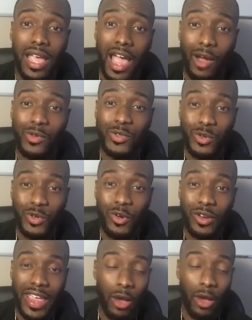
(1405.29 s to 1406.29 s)
I was doing
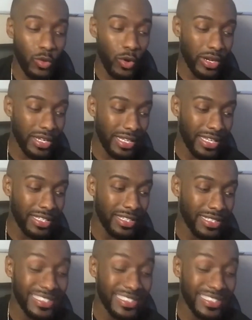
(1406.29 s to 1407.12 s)
okay. I was working in the